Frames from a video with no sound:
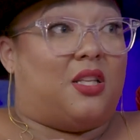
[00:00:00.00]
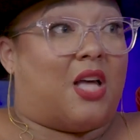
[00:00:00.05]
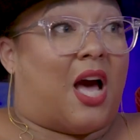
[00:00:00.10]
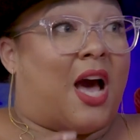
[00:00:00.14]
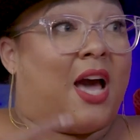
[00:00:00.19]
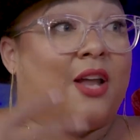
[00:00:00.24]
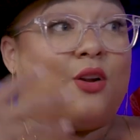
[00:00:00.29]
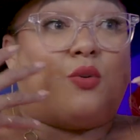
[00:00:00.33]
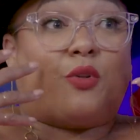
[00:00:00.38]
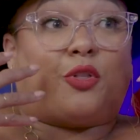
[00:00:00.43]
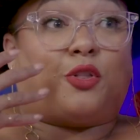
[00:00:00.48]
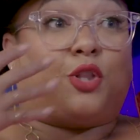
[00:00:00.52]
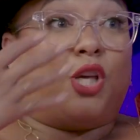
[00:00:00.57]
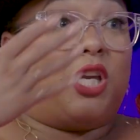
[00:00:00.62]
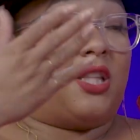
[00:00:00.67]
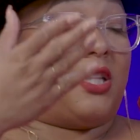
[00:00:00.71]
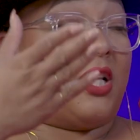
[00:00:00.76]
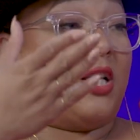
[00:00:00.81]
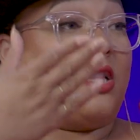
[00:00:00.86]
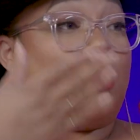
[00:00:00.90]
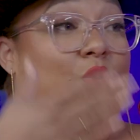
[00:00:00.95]
I don't
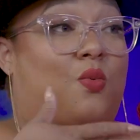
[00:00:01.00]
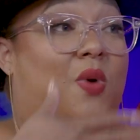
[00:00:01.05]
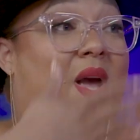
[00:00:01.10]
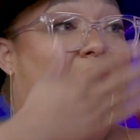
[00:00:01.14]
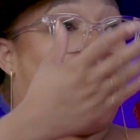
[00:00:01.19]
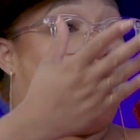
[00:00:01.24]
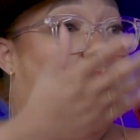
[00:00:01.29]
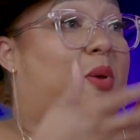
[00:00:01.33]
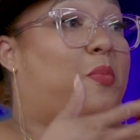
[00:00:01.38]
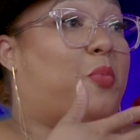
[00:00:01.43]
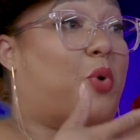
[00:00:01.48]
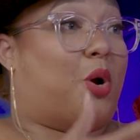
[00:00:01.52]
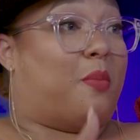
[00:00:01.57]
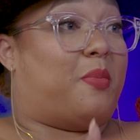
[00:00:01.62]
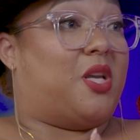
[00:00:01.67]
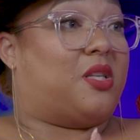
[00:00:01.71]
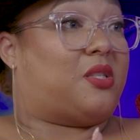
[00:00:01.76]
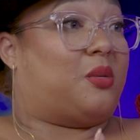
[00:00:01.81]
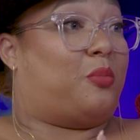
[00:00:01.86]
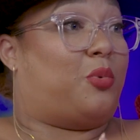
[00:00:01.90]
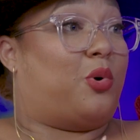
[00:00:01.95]
think that the way people are
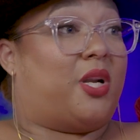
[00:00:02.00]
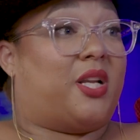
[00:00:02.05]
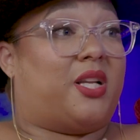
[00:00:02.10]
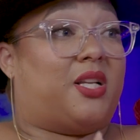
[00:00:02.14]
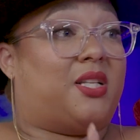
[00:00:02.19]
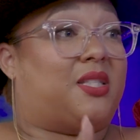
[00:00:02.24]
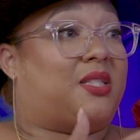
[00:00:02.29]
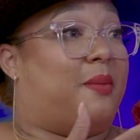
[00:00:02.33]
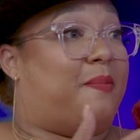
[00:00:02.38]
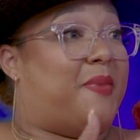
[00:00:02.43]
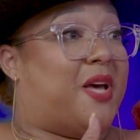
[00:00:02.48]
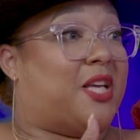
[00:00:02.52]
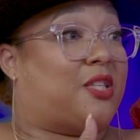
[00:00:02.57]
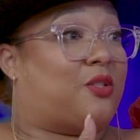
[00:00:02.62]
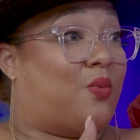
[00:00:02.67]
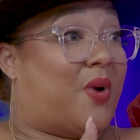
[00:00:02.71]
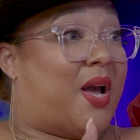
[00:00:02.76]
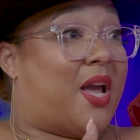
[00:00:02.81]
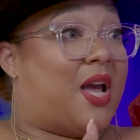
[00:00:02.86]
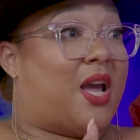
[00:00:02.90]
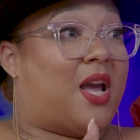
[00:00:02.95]
being supported is the best
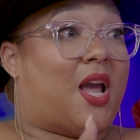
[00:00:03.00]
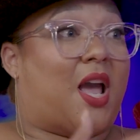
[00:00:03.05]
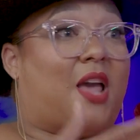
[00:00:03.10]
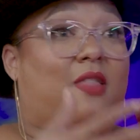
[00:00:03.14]
way,